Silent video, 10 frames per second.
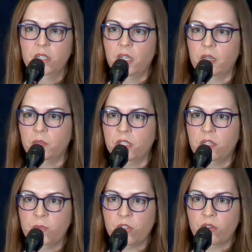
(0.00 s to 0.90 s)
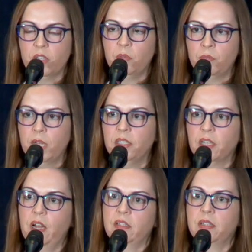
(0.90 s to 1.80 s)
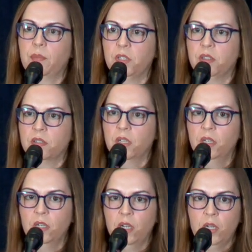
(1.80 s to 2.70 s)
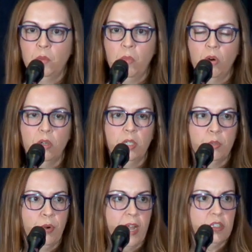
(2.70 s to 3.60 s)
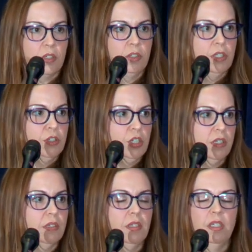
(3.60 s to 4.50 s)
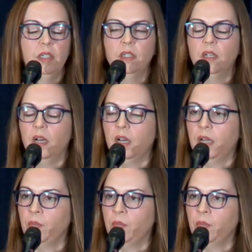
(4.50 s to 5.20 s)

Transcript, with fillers: Uh, wisdom is sort of the umbrella concept, it's a moral and practical notion, uh,